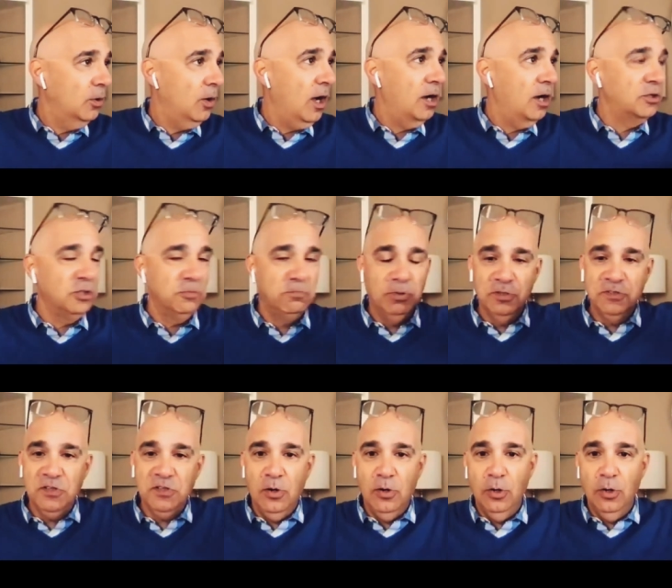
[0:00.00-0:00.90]

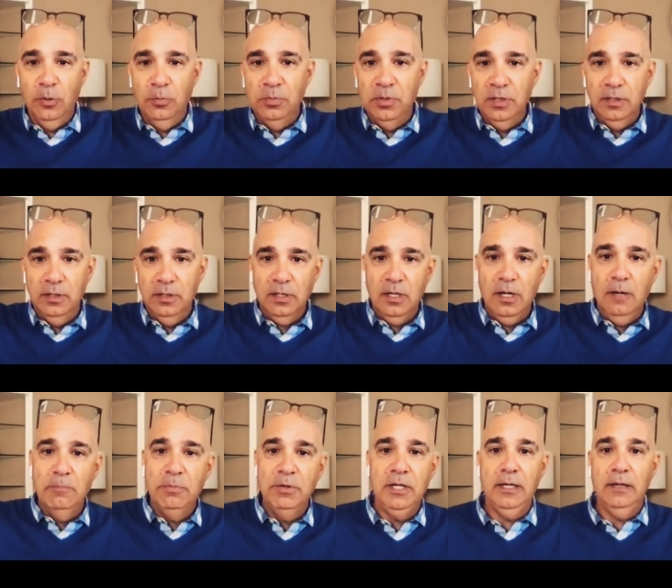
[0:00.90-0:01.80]
octopus-armed
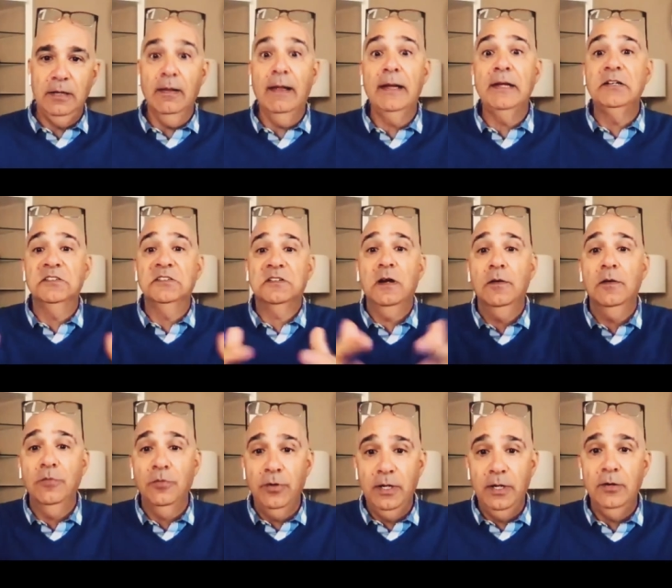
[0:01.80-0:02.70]
company like
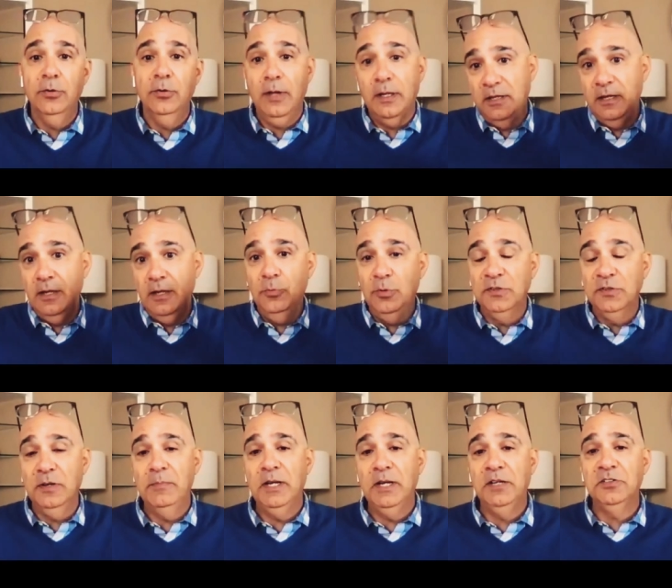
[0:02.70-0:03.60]
Discovery, or like the other ones
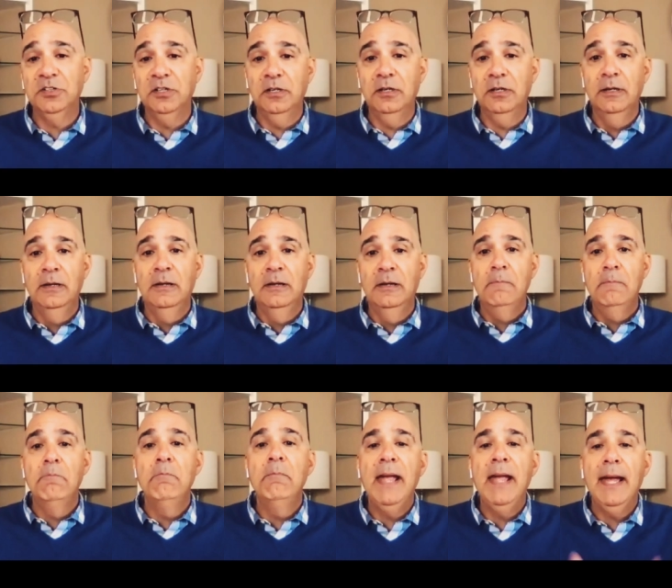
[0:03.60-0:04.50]
I mentioned,
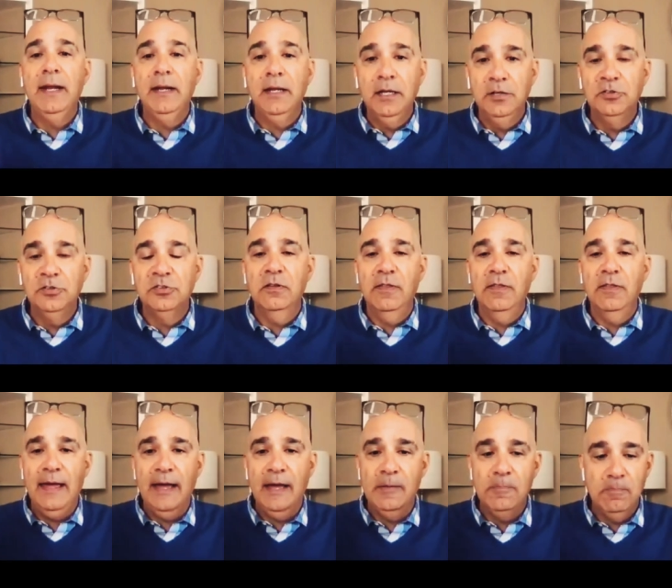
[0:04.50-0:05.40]
manage
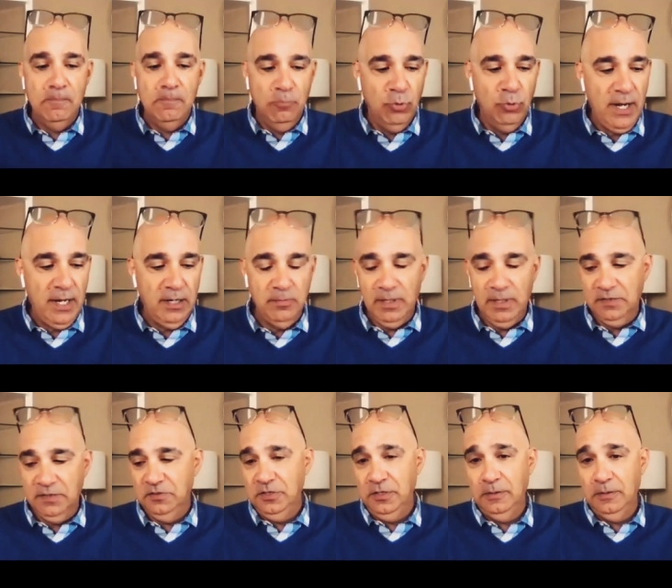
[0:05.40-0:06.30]
that brand
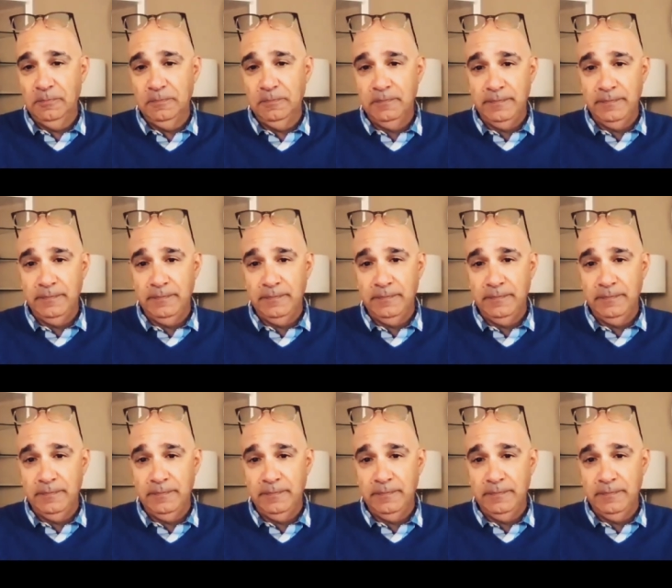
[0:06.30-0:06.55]
messaging?